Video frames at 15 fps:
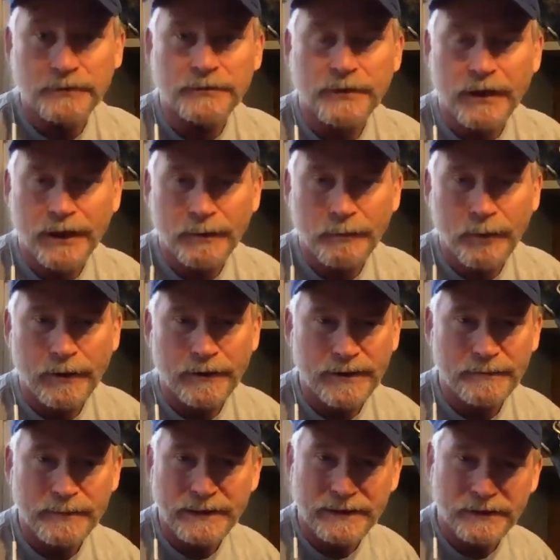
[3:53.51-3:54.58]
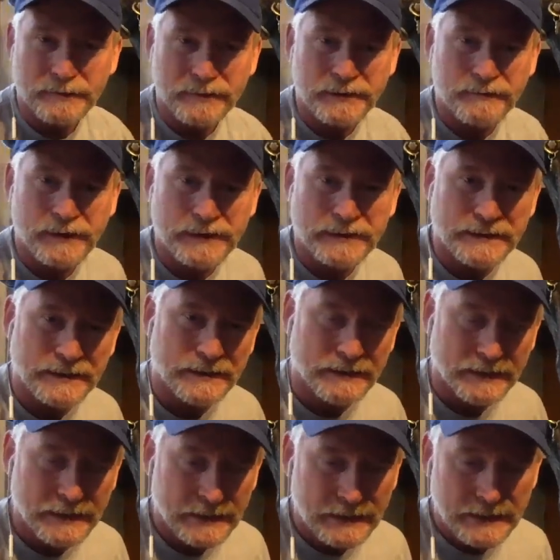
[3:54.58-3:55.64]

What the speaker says: dog party meet and greet right there